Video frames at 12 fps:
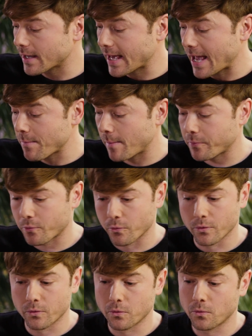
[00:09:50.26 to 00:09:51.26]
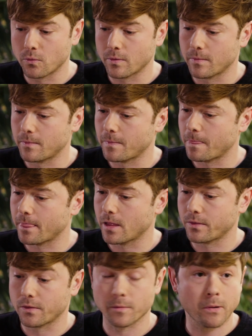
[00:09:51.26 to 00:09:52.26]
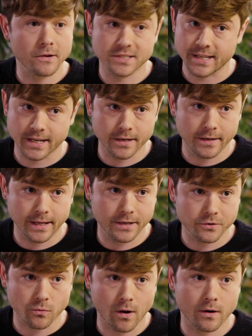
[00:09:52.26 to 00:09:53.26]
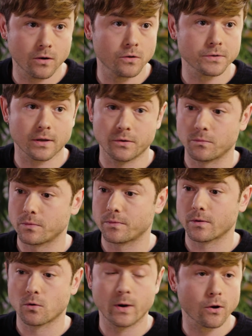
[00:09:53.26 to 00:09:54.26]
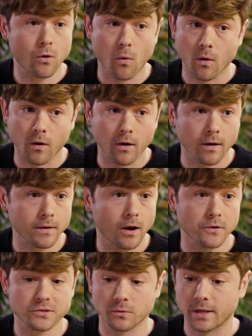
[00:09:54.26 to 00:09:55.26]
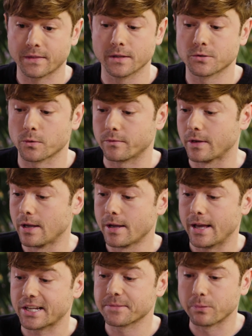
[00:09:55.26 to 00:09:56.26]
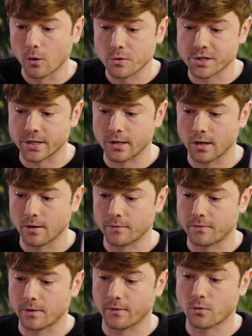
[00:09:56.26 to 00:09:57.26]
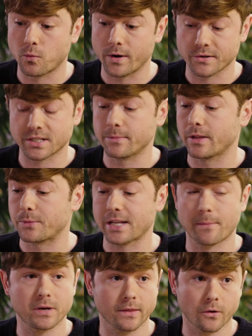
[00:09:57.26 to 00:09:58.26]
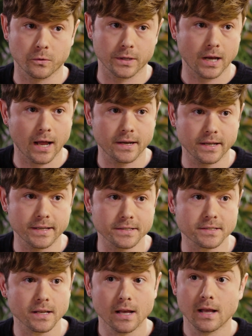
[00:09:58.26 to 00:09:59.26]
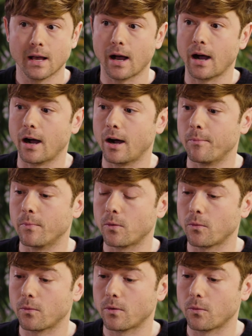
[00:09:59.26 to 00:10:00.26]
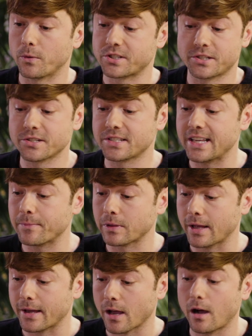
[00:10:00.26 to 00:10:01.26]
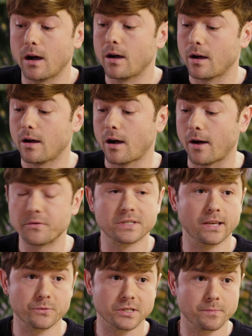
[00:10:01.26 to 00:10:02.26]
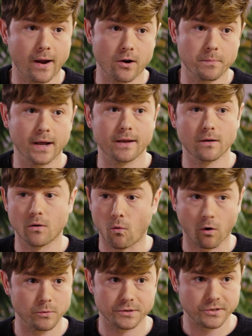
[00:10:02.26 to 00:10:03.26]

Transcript: came up through the punk scene in Toronto, queercore, also like the sort of explosion of queer cinema that was happening in the early 90s, which just seemed like, obviously it was inspired by horrible